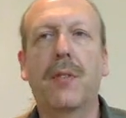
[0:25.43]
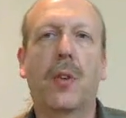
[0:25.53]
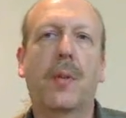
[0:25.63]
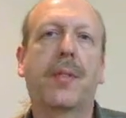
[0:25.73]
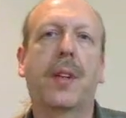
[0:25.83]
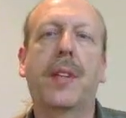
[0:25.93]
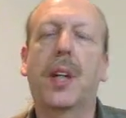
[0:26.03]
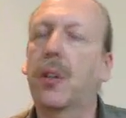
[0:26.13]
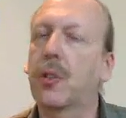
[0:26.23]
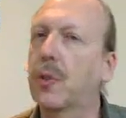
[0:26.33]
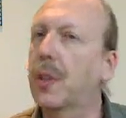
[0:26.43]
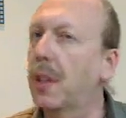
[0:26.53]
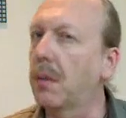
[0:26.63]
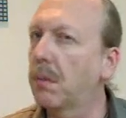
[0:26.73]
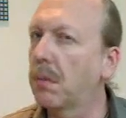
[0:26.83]
in the form of living out a
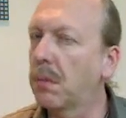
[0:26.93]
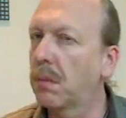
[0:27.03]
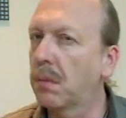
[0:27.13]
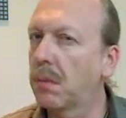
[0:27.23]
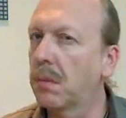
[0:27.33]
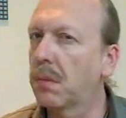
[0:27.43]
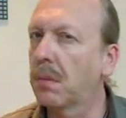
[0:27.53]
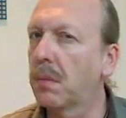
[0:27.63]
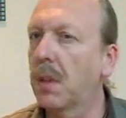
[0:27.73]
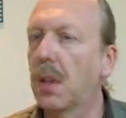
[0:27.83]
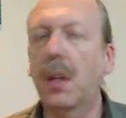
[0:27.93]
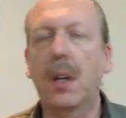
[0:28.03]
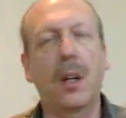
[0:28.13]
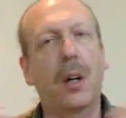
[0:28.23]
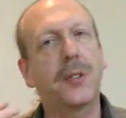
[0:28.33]
dream.
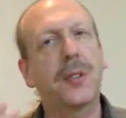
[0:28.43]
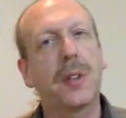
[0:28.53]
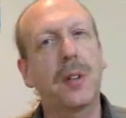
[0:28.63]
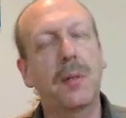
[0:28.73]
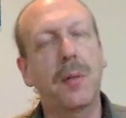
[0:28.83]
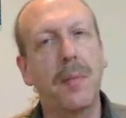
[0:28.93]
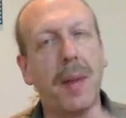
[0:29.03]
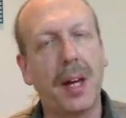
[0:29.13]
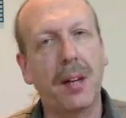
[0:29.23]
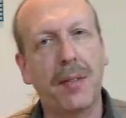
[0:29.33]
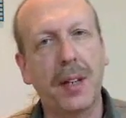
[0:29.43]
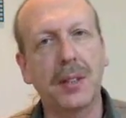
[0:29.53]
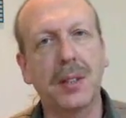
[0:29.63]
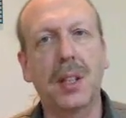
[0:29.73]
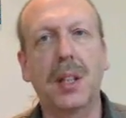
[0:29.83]
It also can be
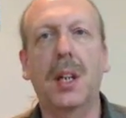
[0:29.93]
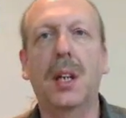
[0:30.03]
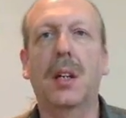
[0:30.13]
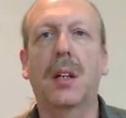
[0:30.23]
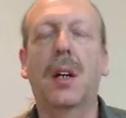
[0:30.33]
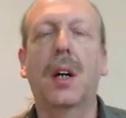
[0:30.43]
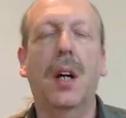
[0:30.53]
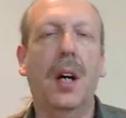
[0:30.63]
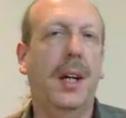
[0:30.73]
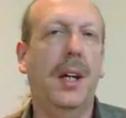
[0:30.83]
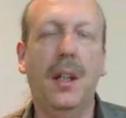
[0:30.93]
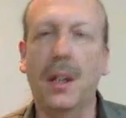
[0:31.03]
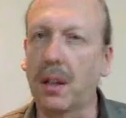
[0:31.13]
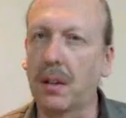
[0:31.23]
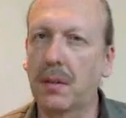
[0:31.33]
manifesting in a
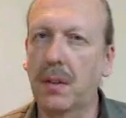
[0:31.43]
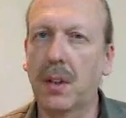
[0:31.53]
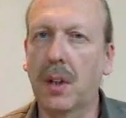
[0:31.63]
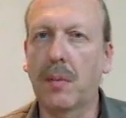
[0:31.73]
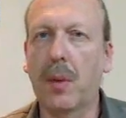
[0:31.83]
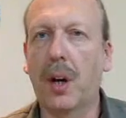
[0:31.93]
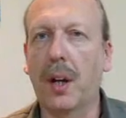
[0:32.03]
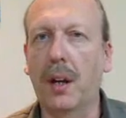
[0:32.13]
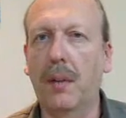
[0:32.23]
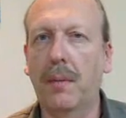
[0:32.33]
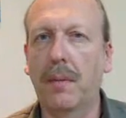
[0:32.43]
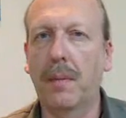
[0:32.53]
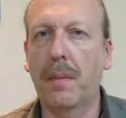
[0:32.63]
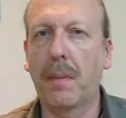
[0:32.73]
healing in our body.